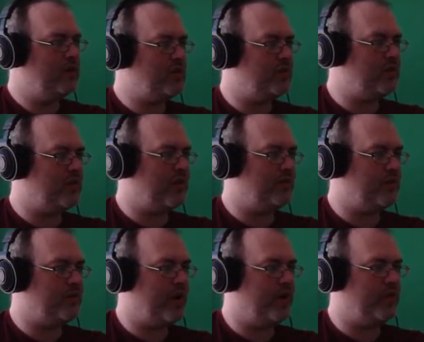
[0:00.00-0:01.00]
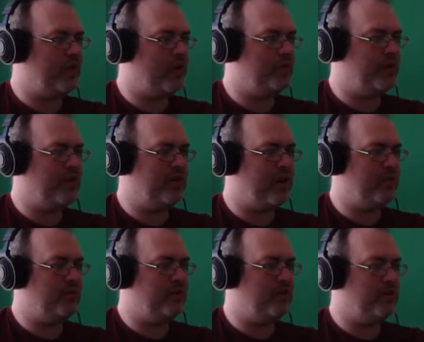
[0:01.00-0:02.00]
Jump to the left or right of an orb, then
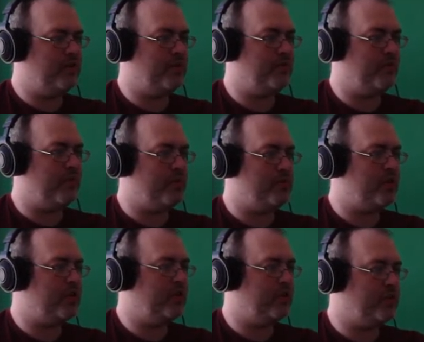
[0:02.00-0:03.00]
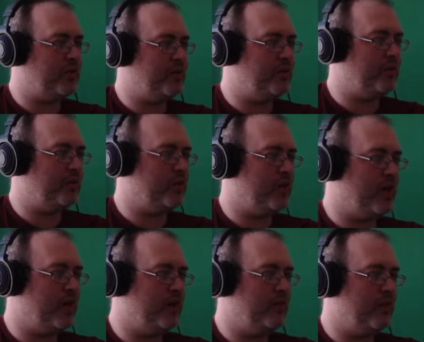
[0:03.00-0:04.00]
grapple in it to perform a circular swing, move along the
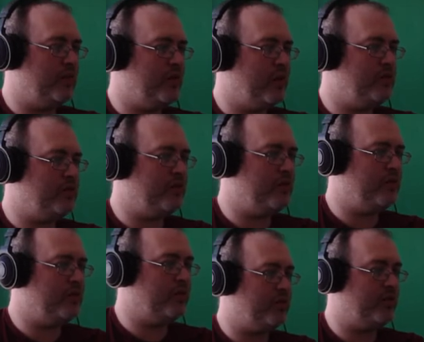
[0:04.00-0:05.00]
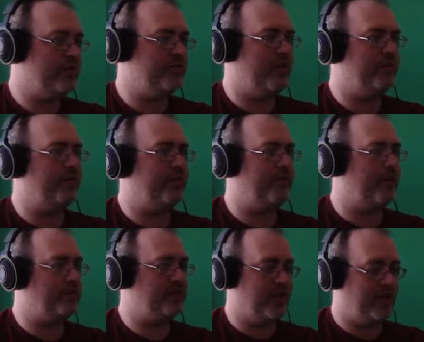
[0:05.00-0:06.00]
arc and away from the orb to crease. Oh, for
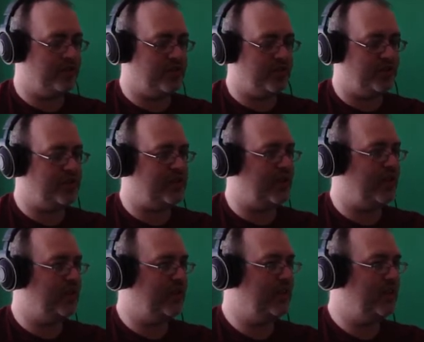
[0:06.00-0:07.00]
fuck's sake. Seriously?